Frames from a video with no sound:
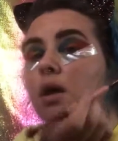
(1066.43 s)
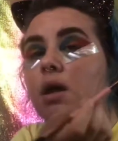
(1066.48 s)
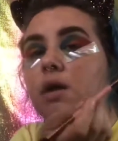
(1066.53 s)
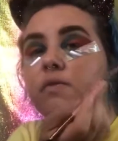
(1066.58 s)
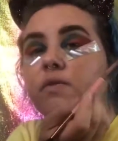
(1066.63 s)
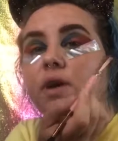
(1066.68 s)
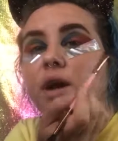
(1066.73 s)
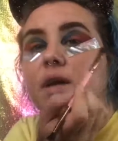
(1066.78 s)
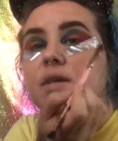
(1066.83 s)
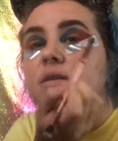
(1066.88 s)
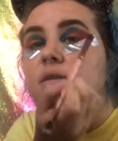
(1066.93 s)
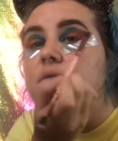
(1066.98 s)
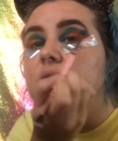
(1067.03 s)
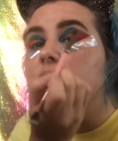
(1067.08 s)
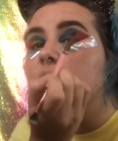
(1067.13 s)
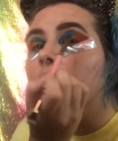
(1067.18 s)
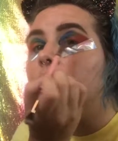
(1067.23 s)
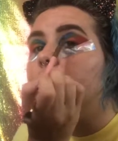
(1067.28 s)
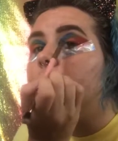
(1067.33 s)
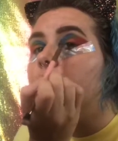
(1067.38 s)
If you guys can
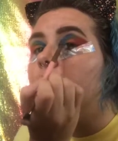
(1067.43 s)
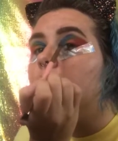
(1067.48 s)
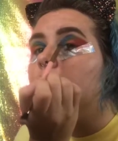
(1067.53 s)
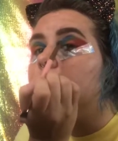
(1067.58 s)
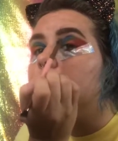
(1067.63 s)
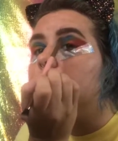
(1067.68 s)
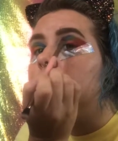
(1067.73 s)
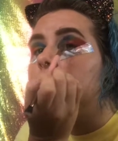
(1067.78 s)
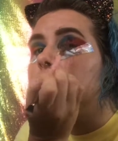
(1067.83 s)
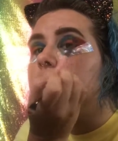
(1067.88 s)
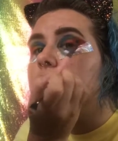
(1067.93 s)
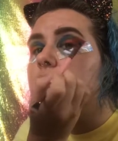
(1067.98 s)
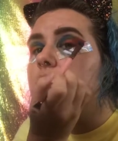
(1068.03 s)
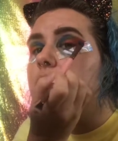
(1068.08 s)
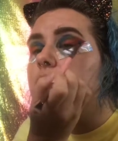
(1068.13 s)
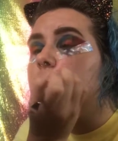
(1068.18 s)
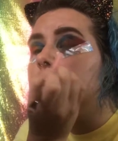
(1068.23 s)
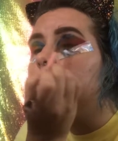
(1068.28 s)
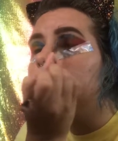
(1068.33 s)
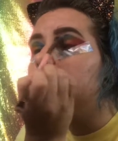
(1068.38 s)
see, I'm following this
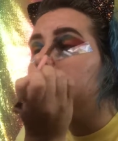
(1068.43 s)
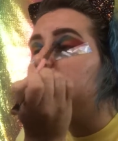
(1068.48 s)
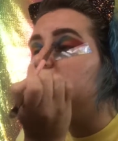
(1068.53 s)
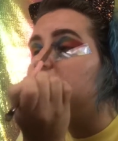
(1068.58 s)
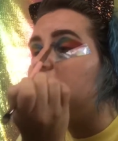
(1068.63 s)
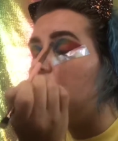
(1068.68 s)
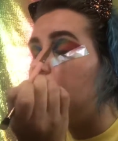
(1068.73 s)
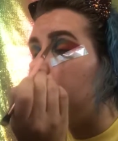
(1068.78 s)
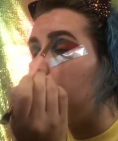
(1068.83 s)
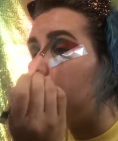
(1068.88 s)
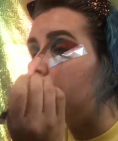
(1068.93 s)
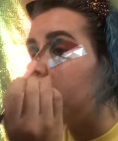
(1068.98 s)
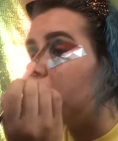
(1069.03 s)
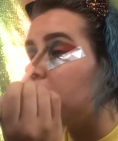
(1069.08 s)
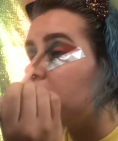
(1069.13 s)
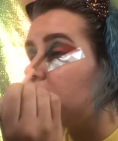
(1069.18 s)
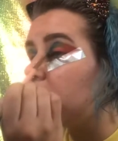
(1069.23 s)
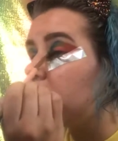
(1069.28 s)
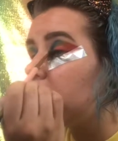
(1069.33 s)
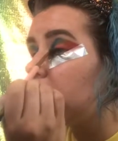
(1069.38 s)
shape up
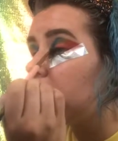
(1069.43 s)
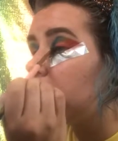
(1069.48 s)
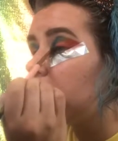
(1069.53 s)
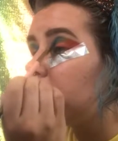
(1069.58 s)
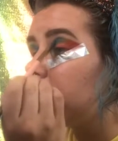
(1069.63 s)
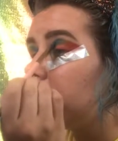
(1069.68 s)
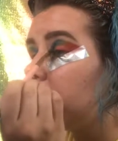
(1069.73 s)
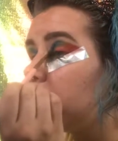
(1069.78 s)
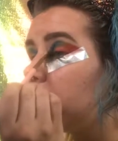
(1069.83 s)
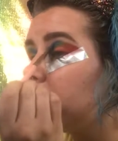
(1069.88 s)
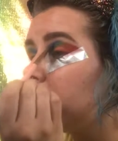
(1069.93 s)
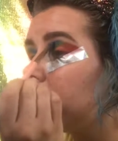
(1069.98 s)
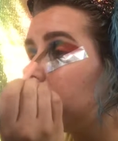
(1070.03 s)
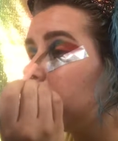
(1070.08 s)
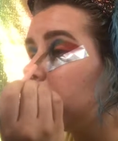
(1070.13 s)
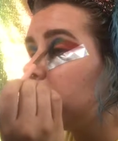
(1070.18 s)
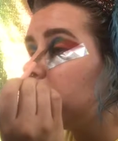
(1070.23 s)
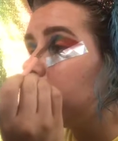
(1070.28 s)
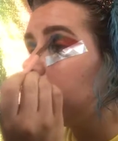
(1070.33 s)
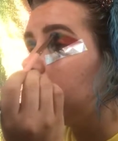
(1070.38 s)
here
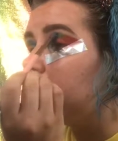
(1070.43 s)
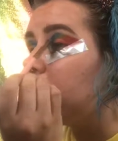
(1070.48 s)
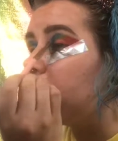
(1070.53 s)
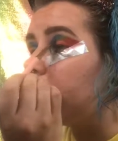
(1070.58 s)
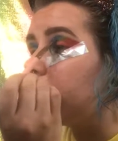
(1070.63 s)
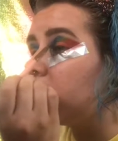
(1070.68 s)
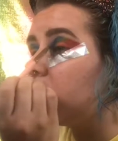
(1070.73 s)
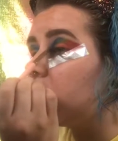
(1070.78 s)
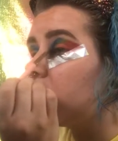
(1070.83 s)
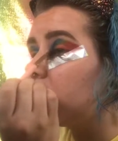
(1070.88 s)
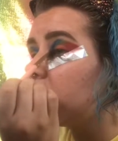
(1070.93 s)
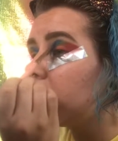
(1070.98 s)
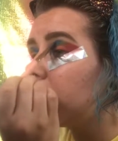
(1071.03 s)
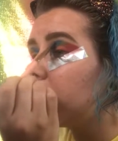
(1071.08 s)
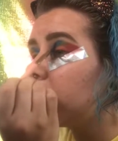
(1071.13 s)
with everything.